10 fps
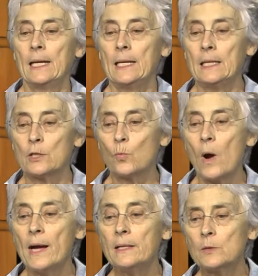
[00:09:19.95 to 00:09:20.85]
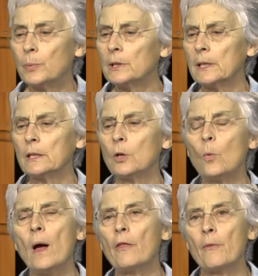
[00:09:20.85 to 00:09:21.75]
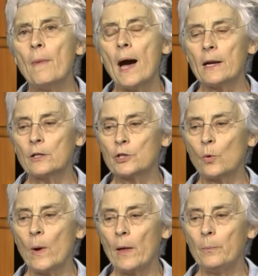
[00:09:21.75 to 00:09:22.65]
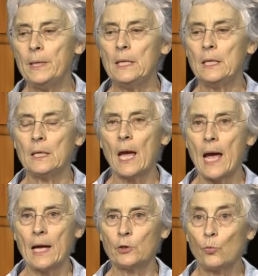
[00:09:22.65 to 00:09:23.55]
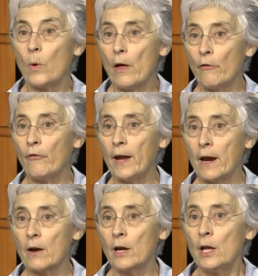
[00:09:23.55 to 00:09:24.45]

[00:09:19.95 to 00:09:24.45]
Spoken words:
is, why does political wealth matter to well-being and welfare?